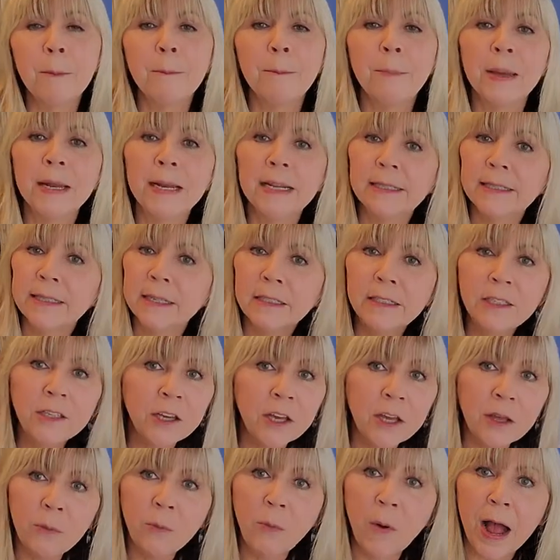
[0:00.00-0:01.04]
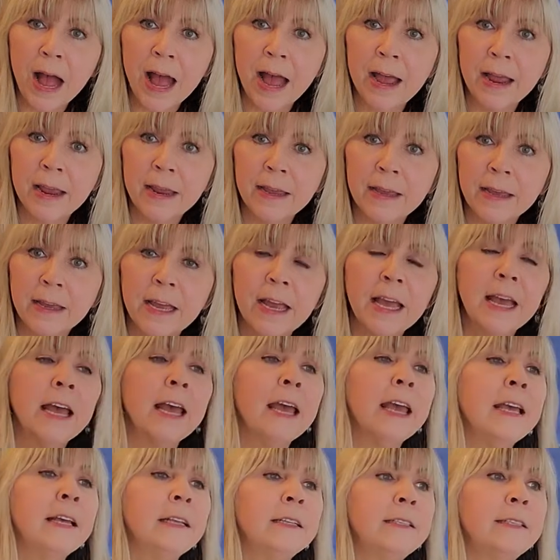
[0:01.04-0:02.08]
but it's a good way.
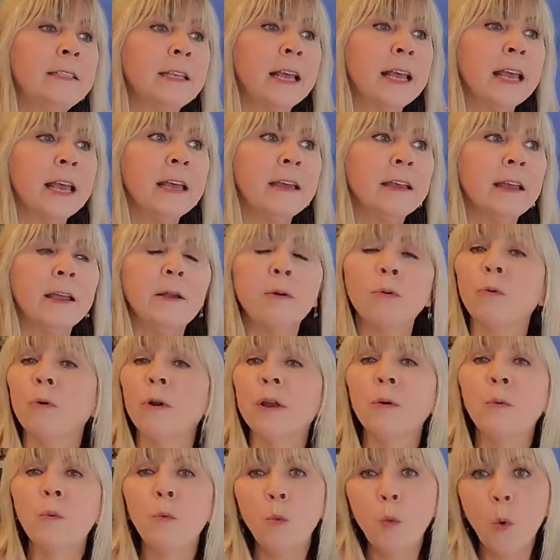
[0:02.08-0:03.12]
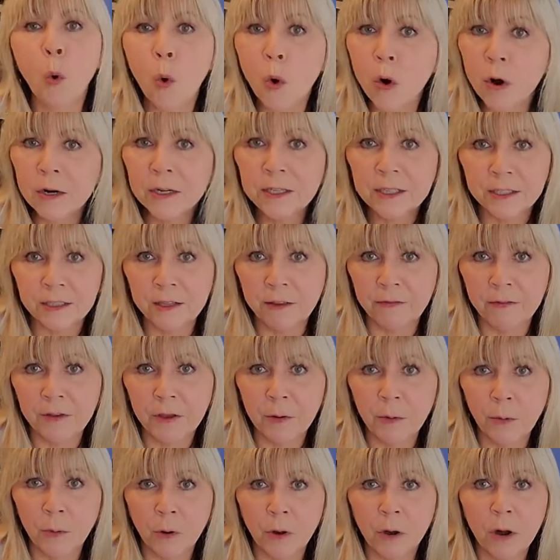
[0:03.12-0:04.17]
It rewards the
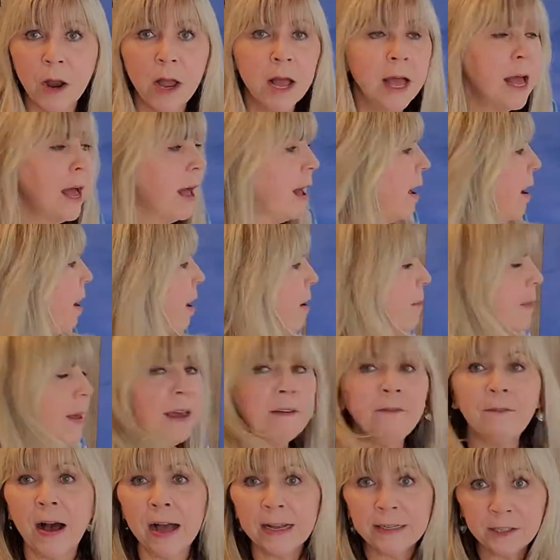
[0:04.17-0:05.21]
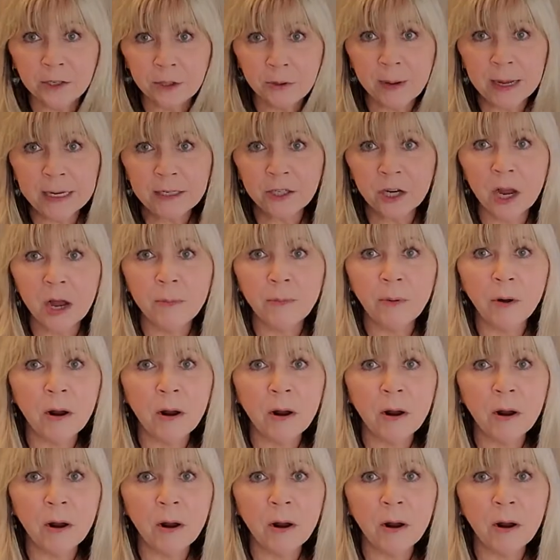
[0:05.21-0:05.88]
viewer. If I do my job